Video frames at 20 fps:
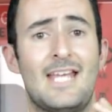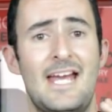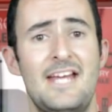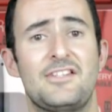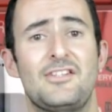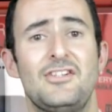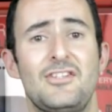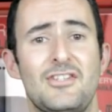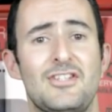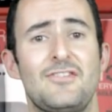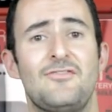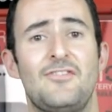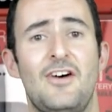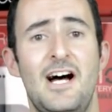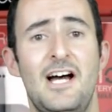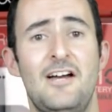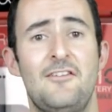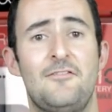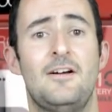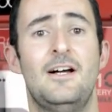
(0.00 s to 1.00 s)
It's going to
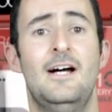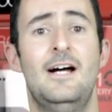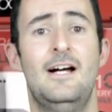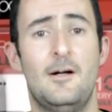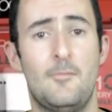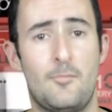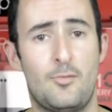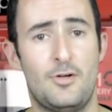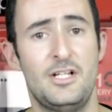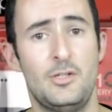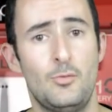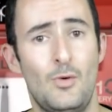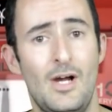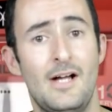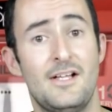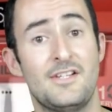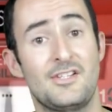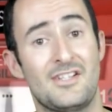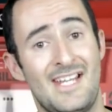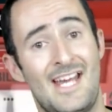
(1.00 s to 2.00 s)
survive pretty
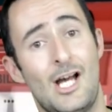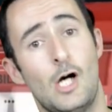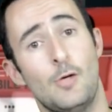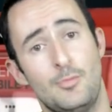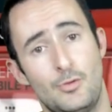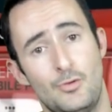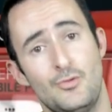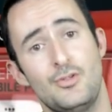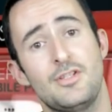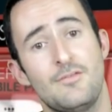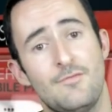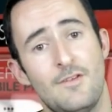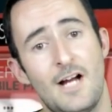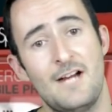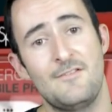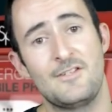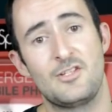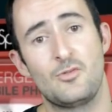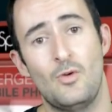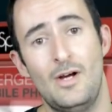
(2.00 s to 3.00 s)
well. It's going to help you
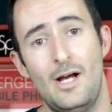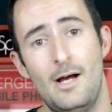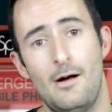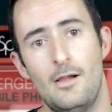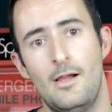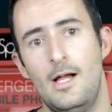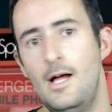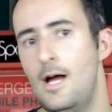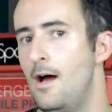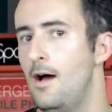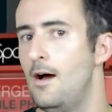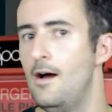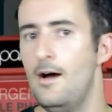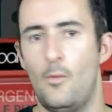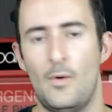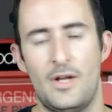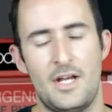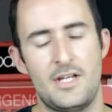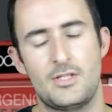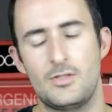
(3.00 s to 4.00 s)
survive as well.
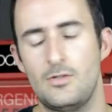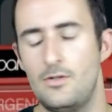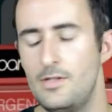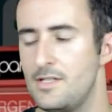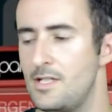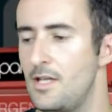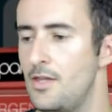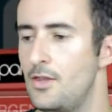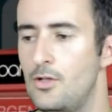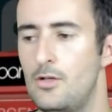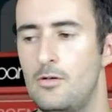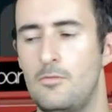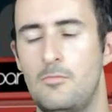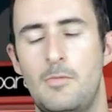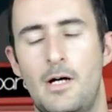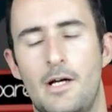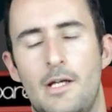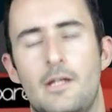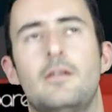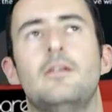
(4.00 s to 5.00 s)
When I saw this, I thought,
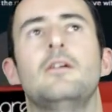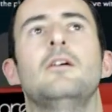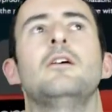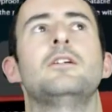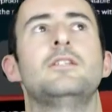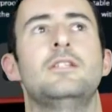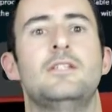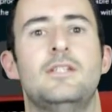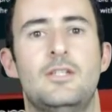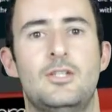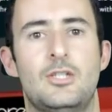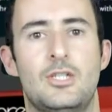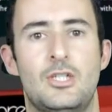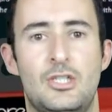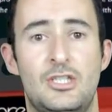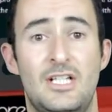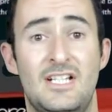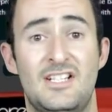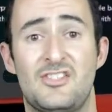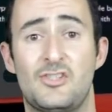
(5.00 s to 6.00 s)
my gosh, this is
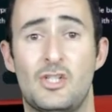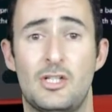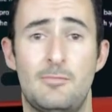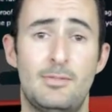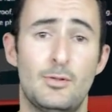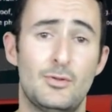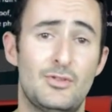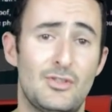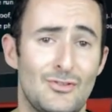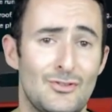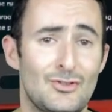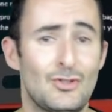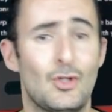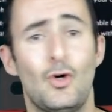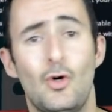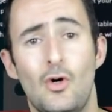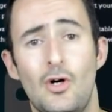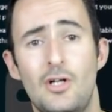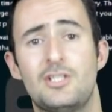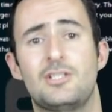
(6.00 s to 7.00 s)
just genius. It's got a built-in
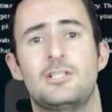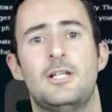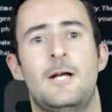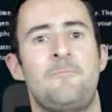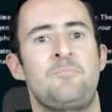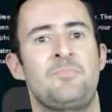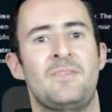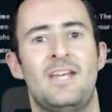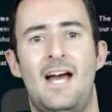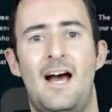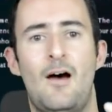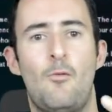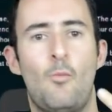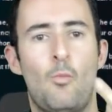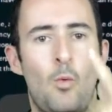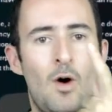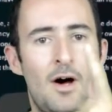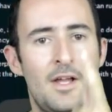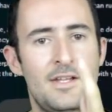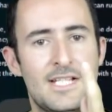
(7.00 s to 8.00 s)
torch,
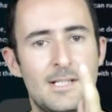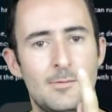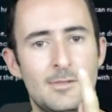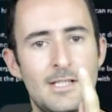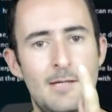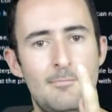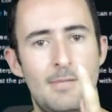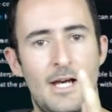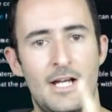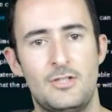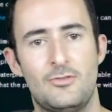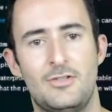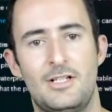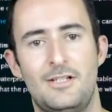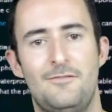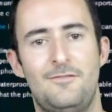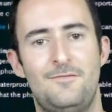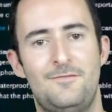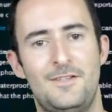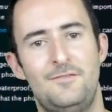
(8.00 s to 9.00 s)
one AA
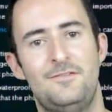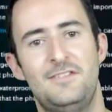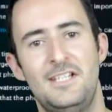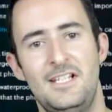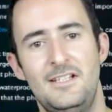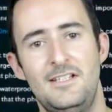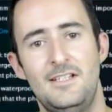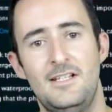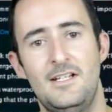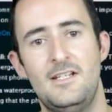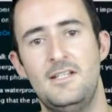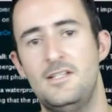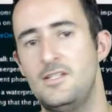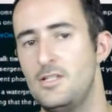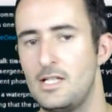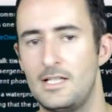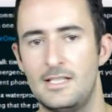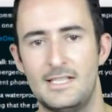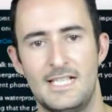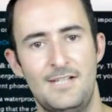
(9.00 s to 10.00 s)
battery, 15 years.
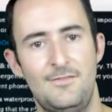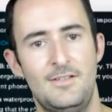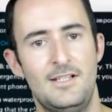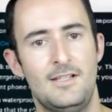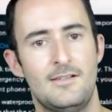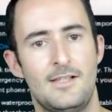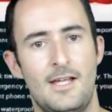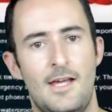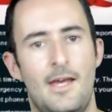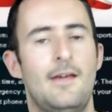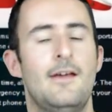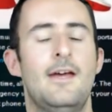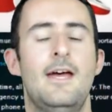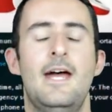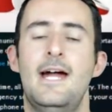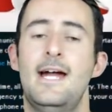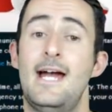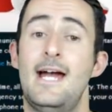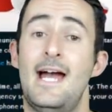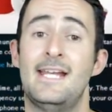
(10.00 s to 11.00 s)
You can leave it in there,
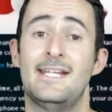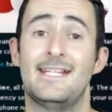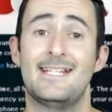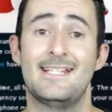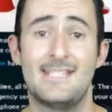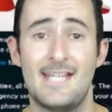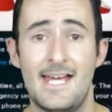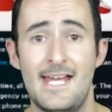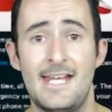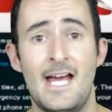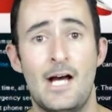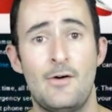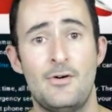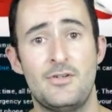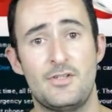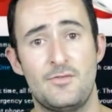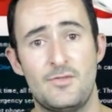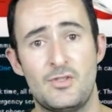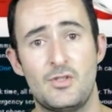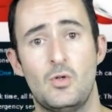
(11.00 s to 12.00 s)
and you get 10
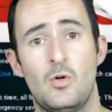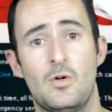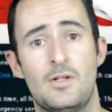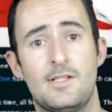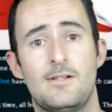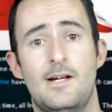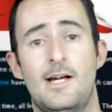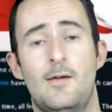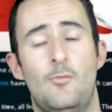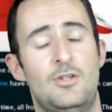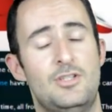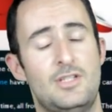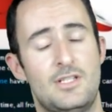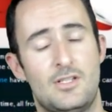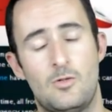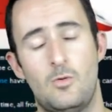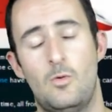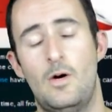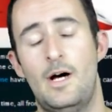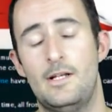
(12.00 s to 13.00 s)
hours of talk time, which
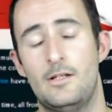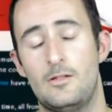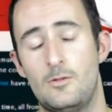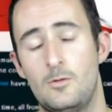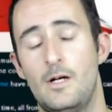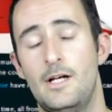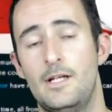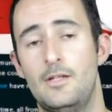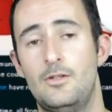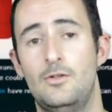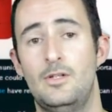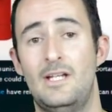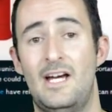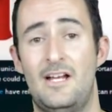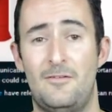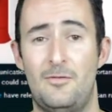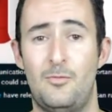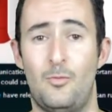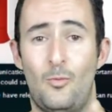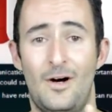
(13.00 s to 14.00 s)
is quite good
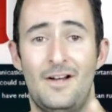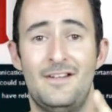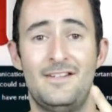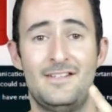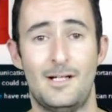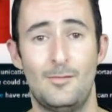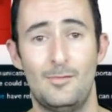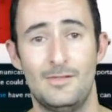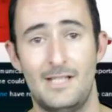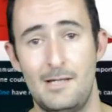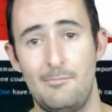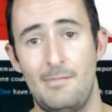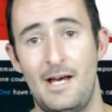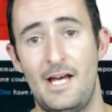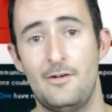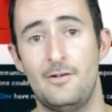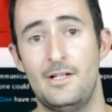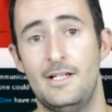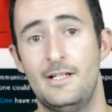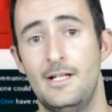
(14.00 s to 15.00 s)
at one AA
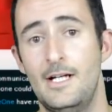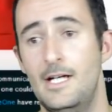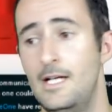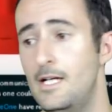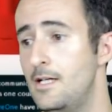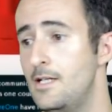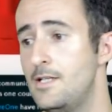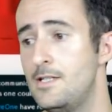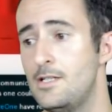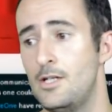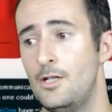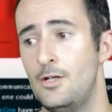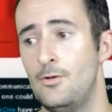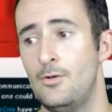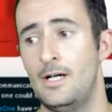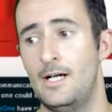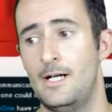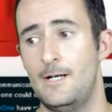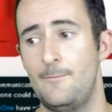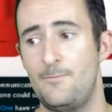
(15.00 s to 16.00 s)
battery.
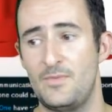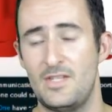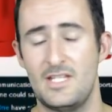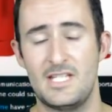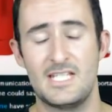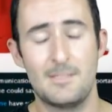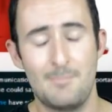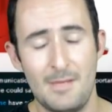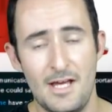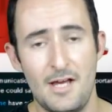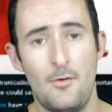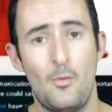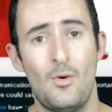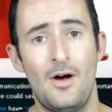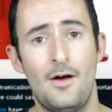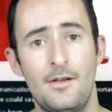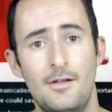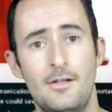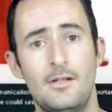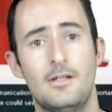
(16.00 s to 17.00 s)
So spare
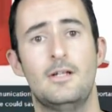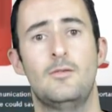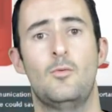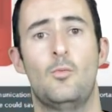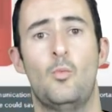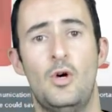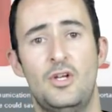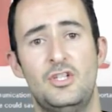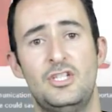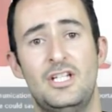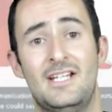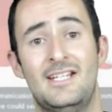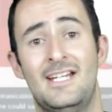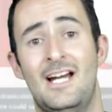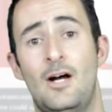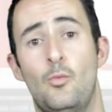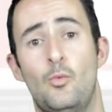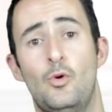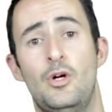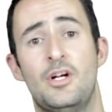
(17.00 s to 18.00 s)
one, worth checking
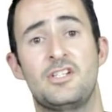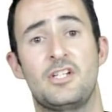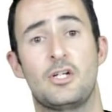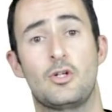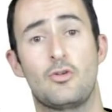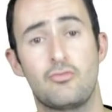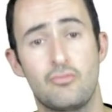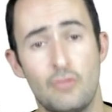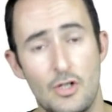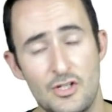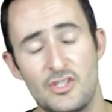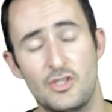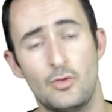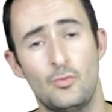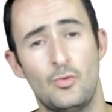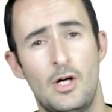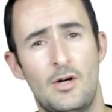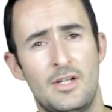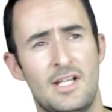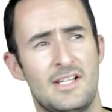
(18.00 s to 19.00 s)
out. Works across the
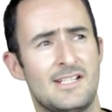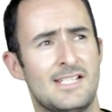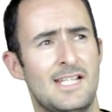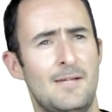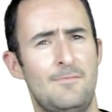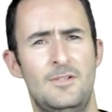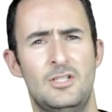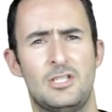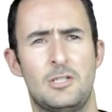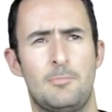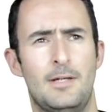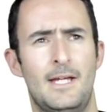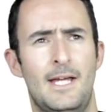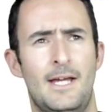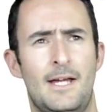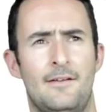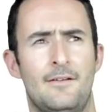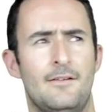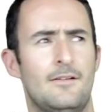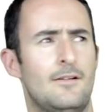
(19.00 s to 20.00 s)
world, except for
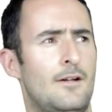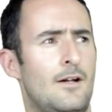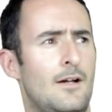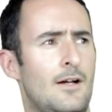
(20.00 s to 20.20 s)
Japan.